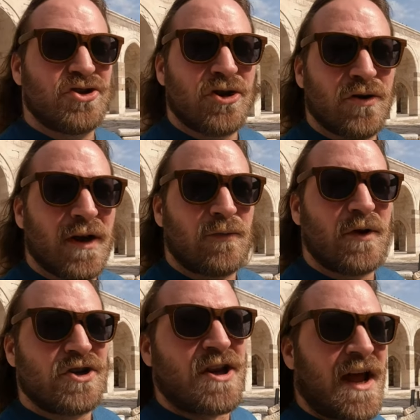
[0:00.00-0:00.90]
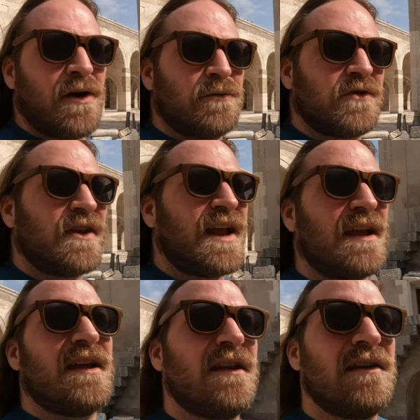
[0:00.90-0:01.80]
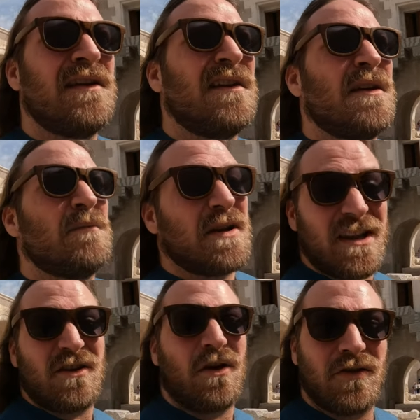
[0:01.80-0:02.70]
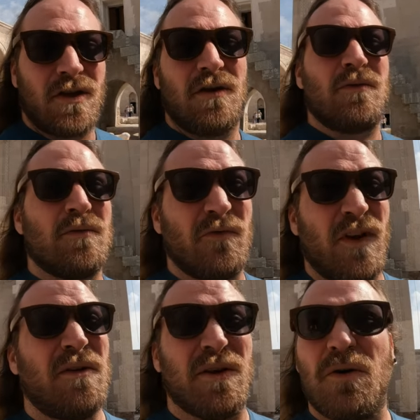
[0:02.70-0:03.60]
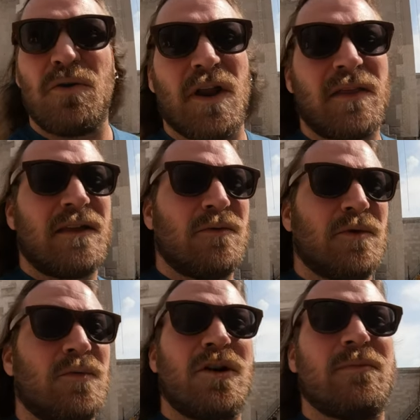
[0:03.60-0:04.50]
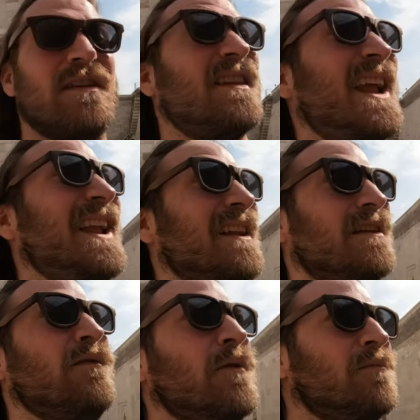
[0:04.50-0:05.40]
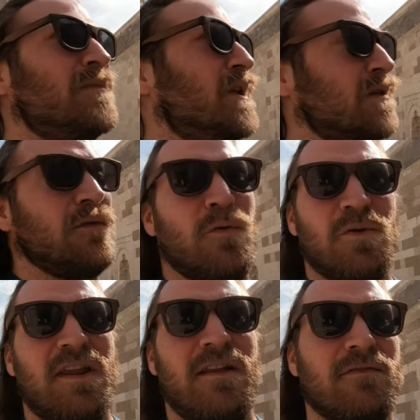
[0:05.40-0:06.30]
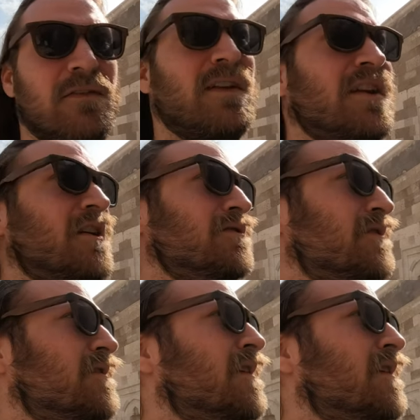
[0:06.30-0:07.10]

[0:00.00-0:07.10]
sure in which town we're staying in, but it's also very old. I think the one we're going to be staying in is from like the 14, 1500s.